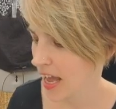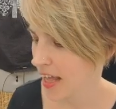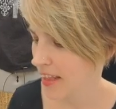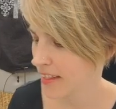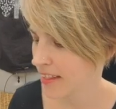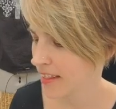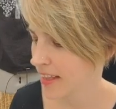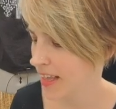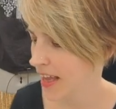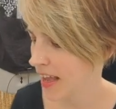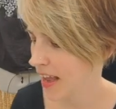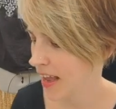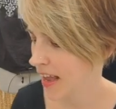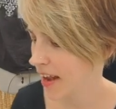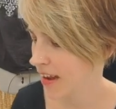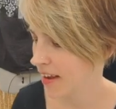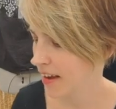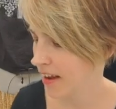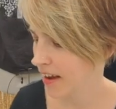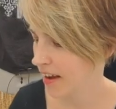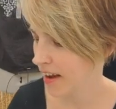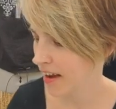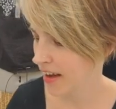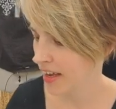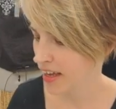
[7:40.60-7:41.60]
And
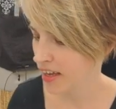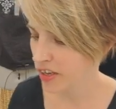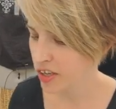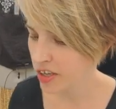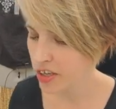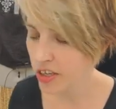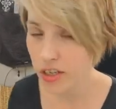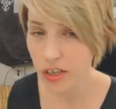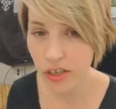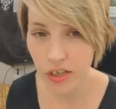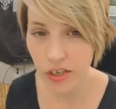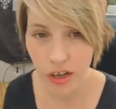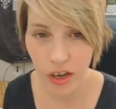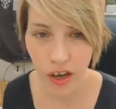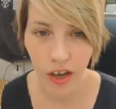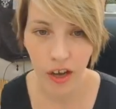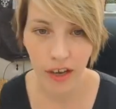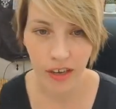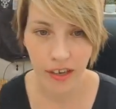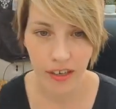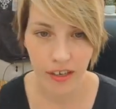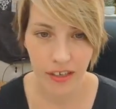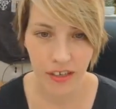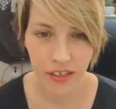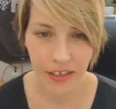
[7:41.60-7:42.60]
then I could
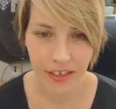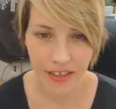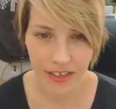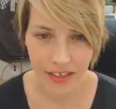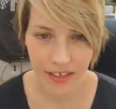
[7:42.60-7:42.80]
not